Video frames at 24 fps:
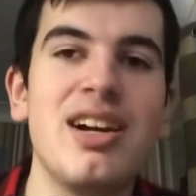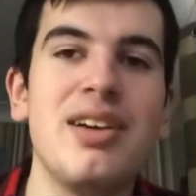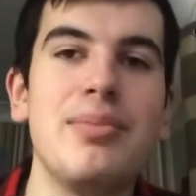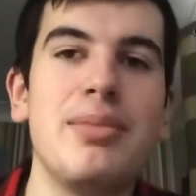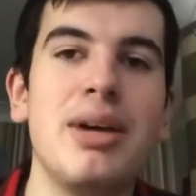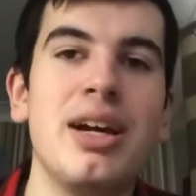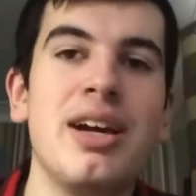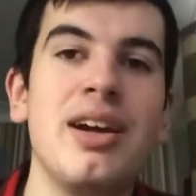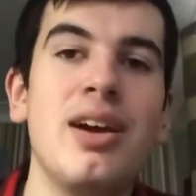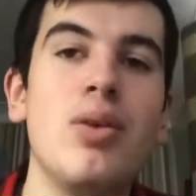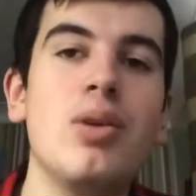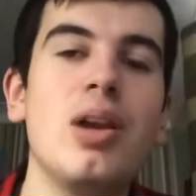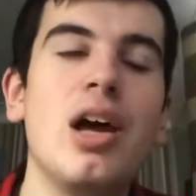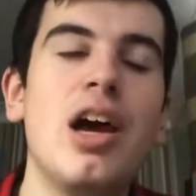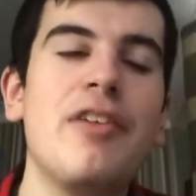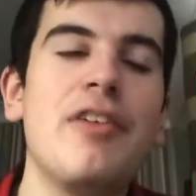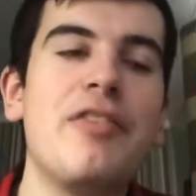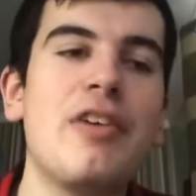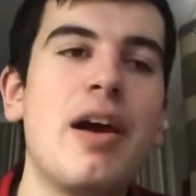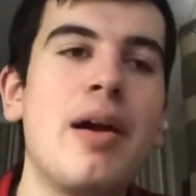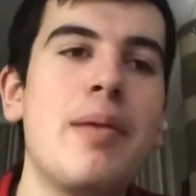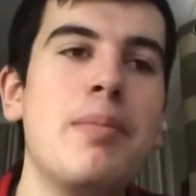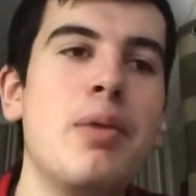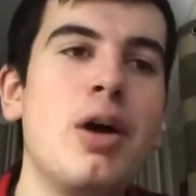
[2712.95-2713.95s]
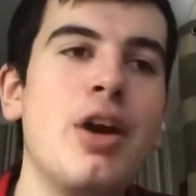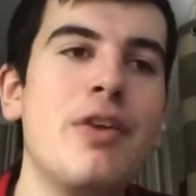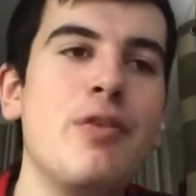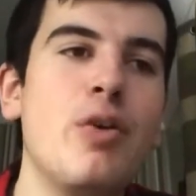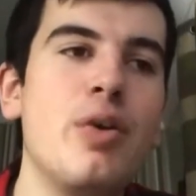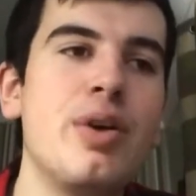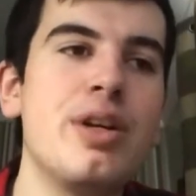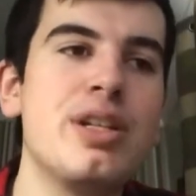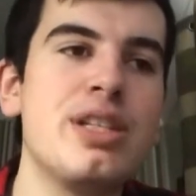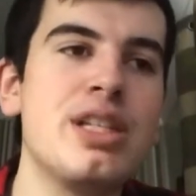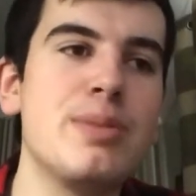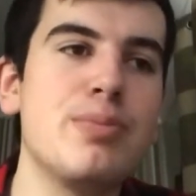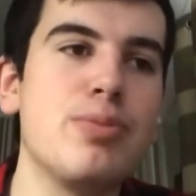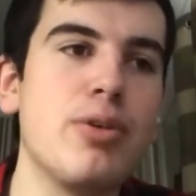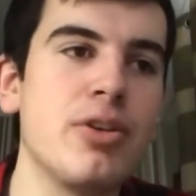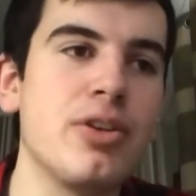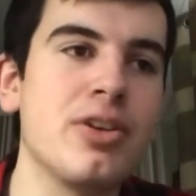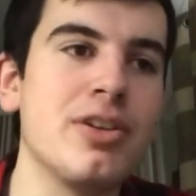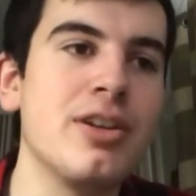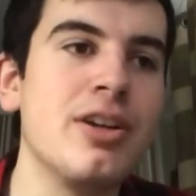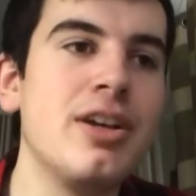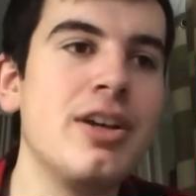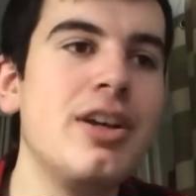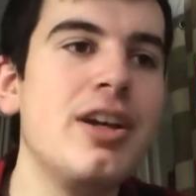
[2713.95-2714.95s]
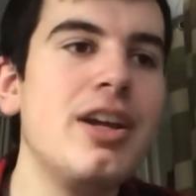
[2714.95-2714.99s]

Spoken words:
my whole life, and my voice is broken.